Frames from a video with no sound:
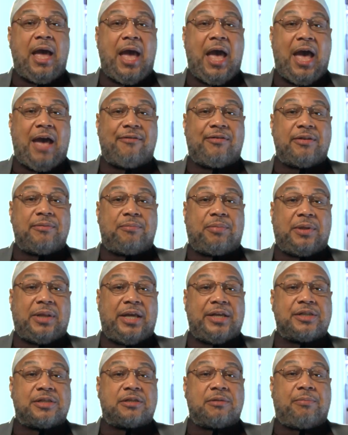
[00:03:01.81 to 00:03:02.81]
having
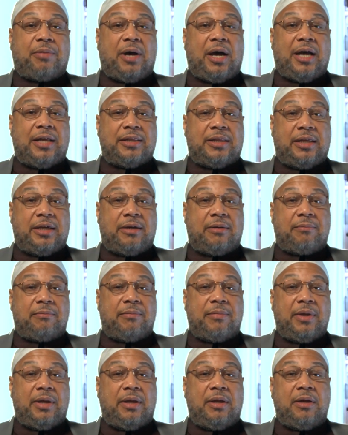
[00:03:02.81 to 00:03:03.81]
placed upon
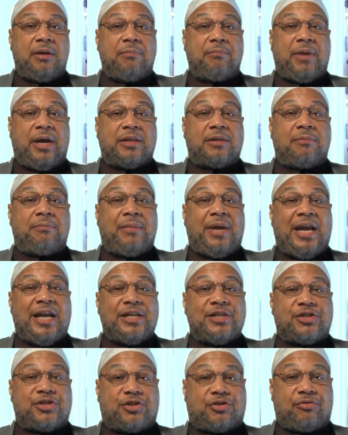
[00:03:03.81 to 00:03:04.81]
them by the
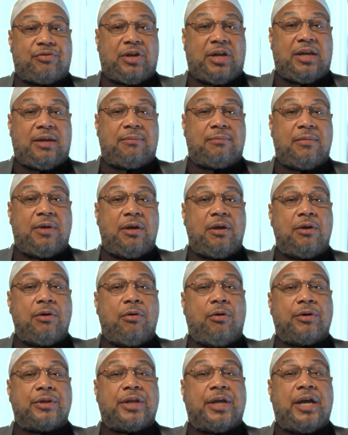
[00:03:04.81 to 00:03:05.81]
mainstream
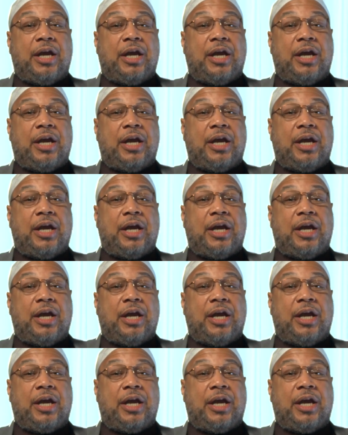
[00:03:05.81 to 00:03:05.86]
or the